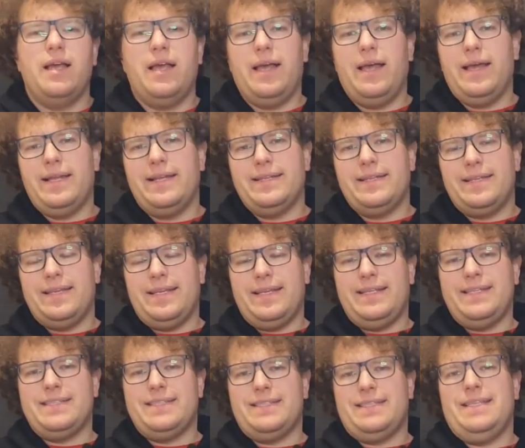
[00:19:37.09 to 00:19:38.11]
And
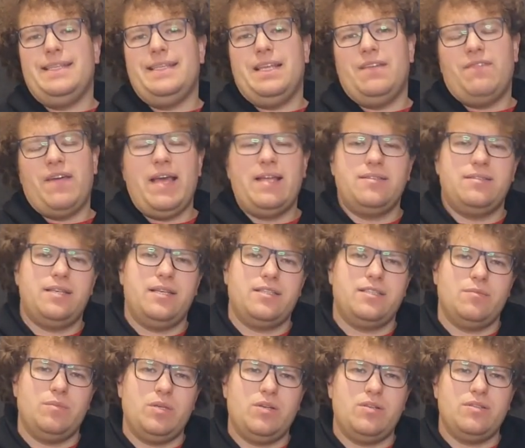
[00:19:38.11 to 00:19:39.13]
it is in the advanced
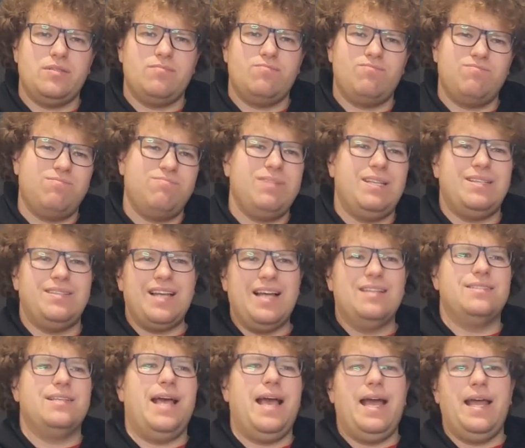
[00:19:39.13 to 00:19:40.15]
section because it
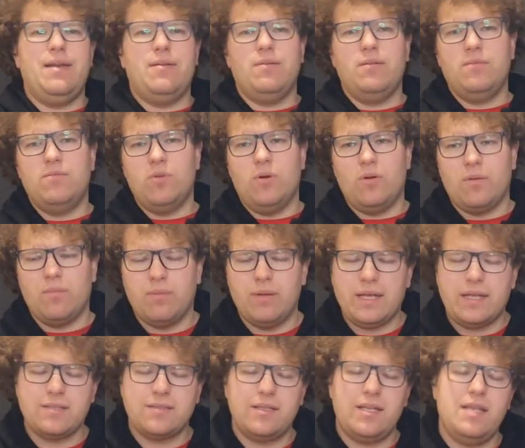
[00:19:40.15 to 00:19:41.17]
does add more
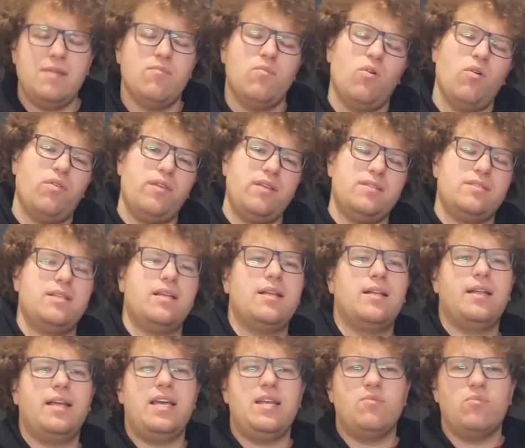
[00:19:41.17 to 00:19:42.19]
complexity, more things to
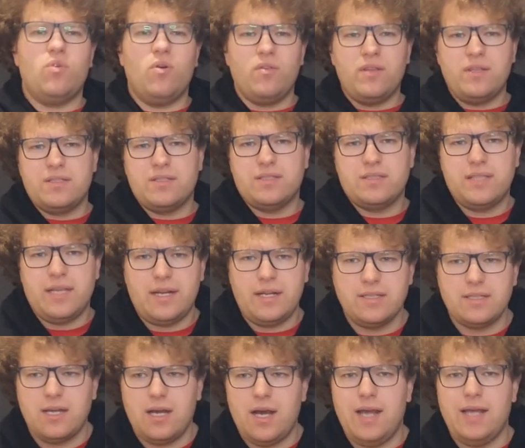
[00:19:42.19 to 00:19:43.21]
clean, more things to
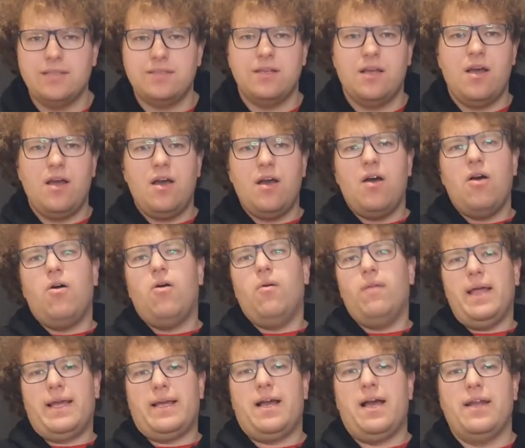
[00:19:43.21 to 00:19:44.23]
sanitize,
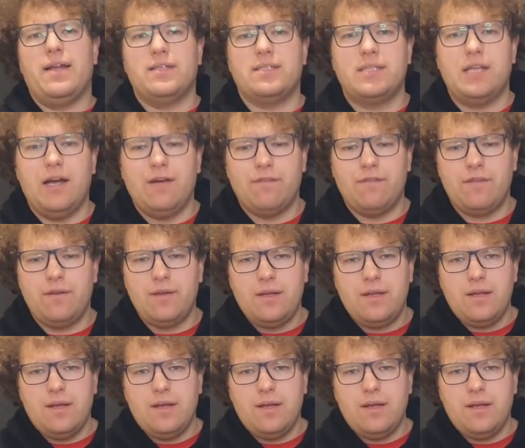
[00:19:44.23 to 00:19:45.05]
all that kind of stuff.